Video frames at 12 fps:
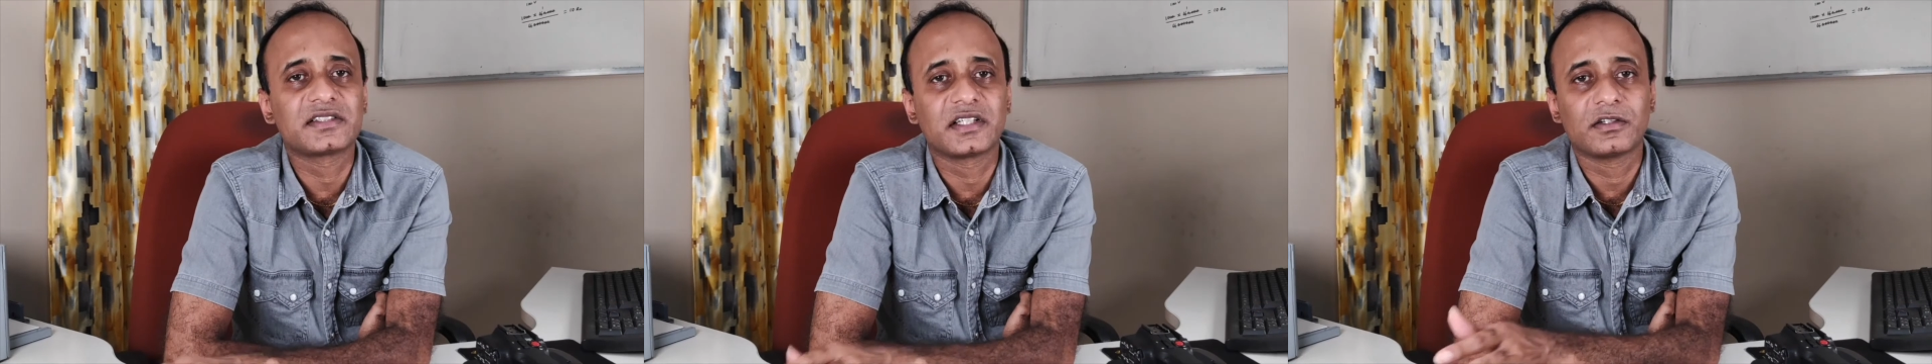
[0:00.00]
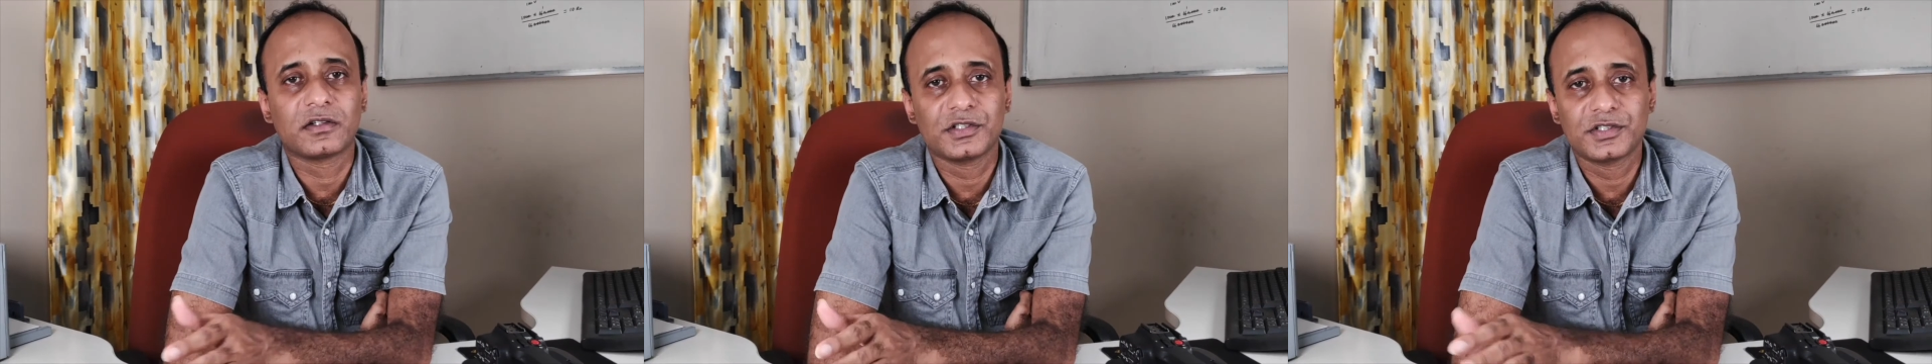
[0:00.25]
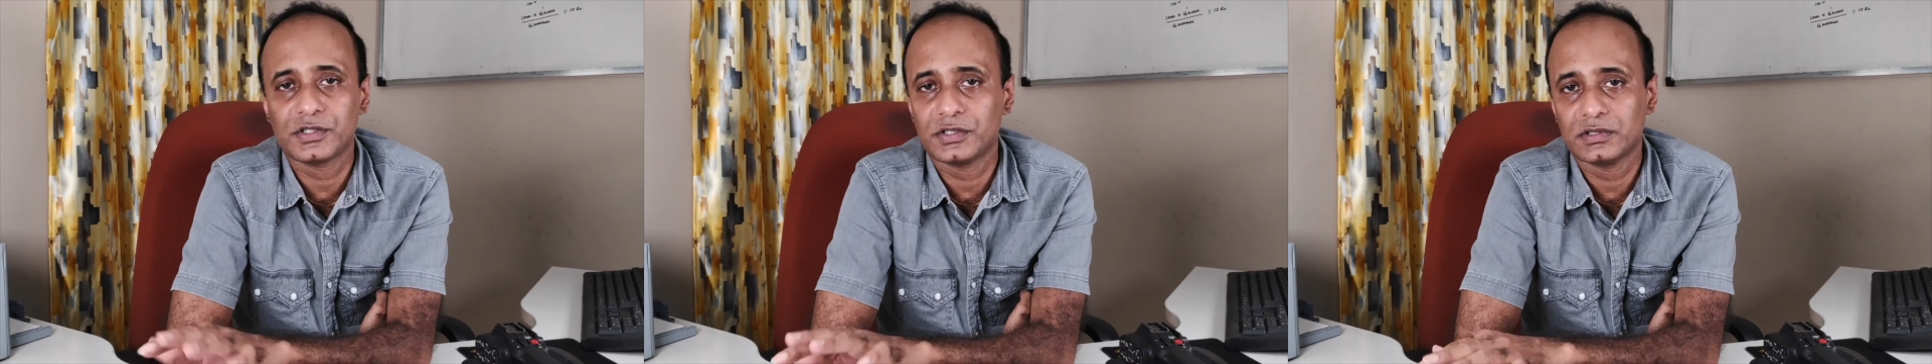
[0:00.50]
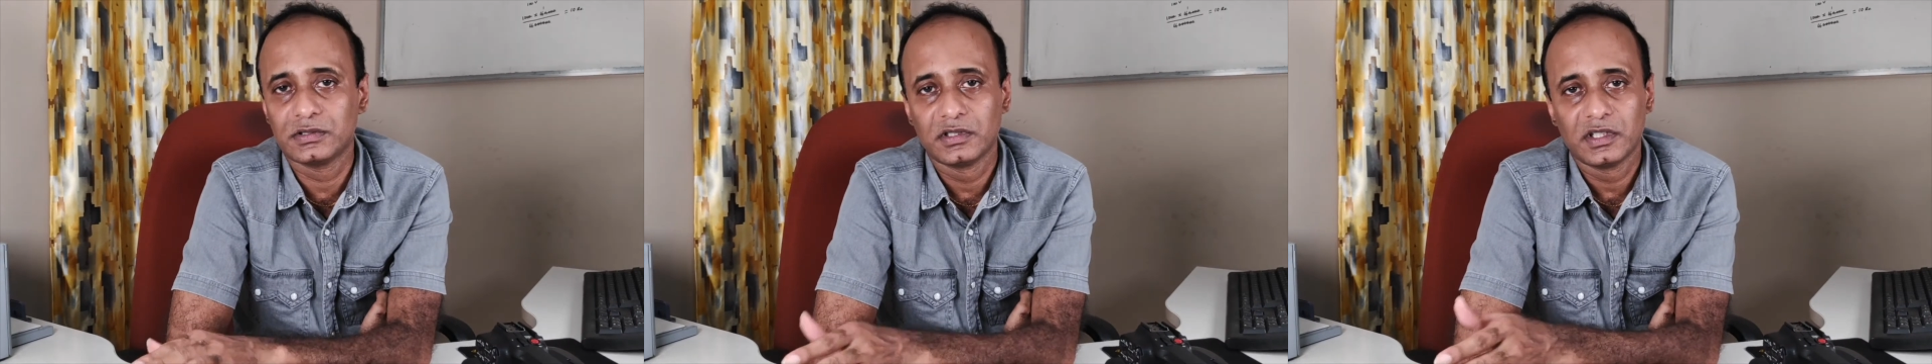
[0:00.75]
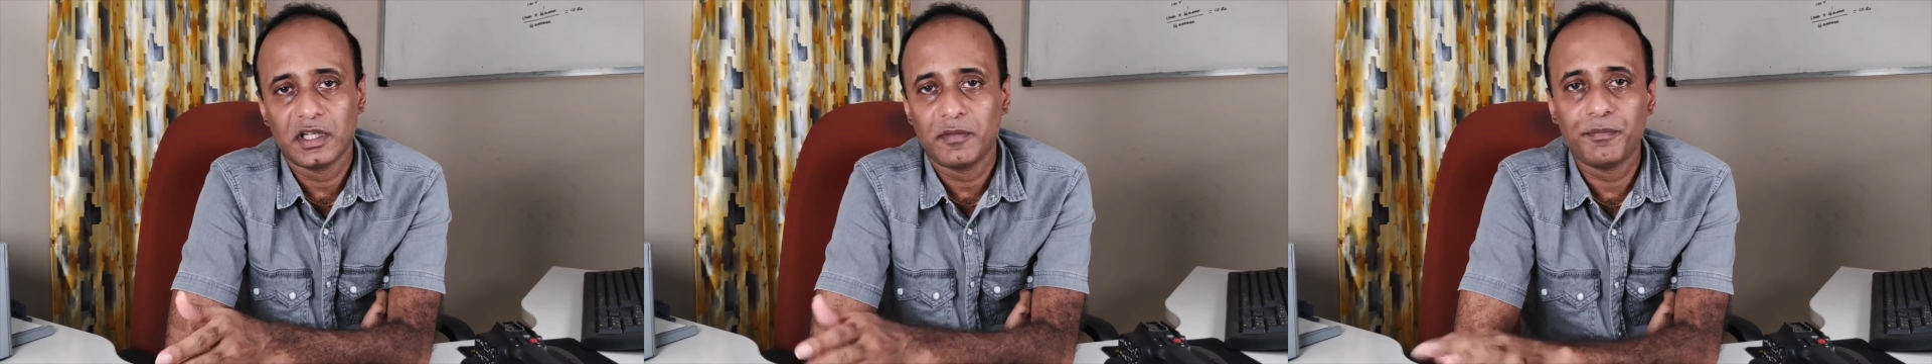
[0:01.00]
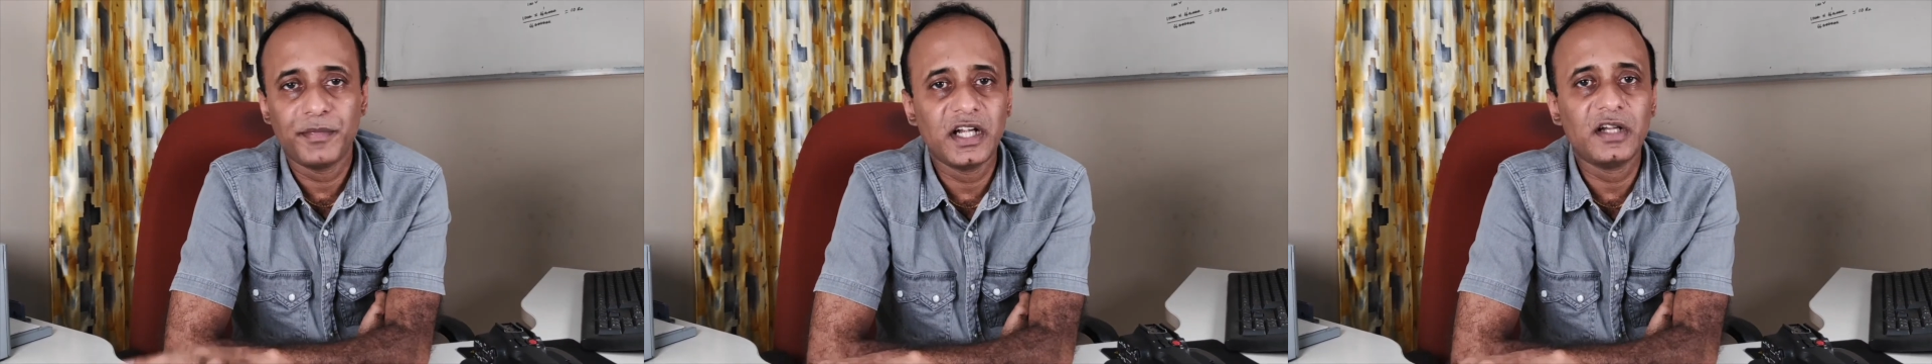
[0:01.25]
I can also
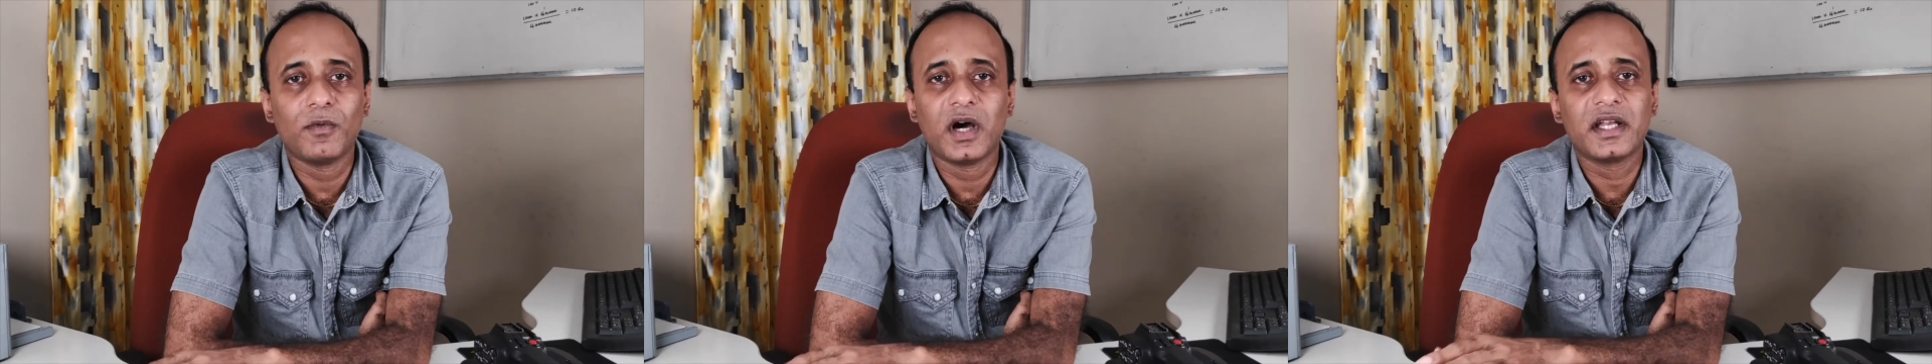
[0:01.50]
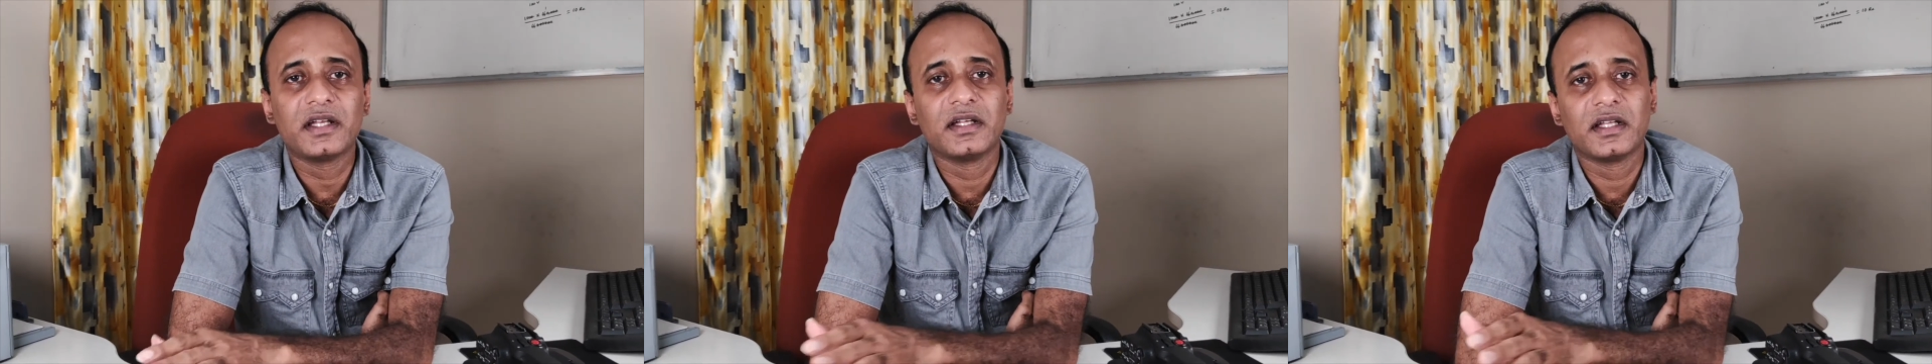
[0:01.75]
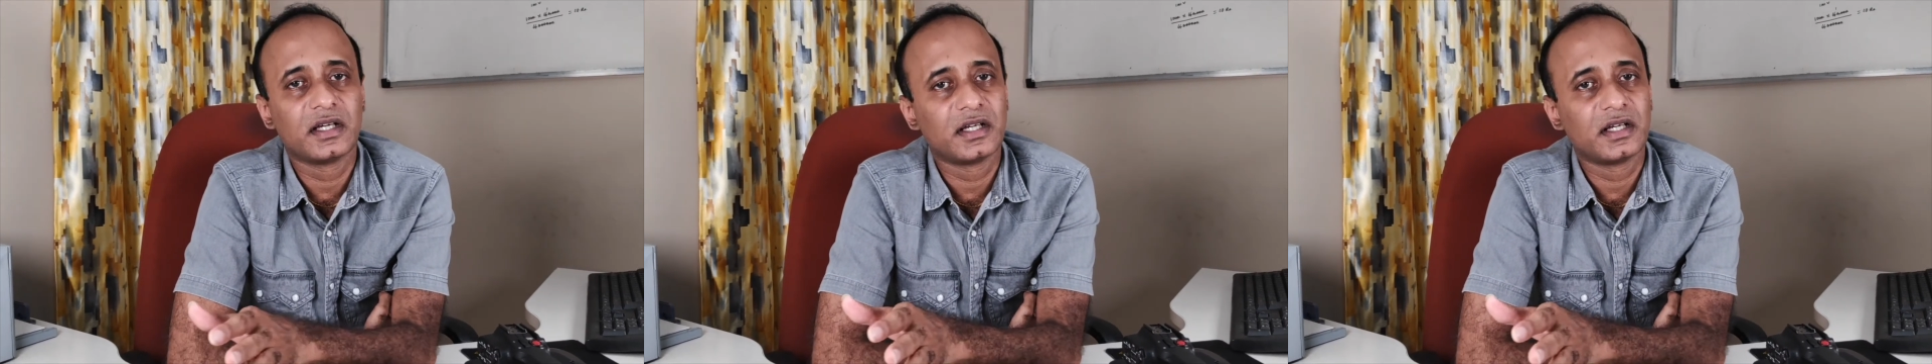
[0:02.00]
build one.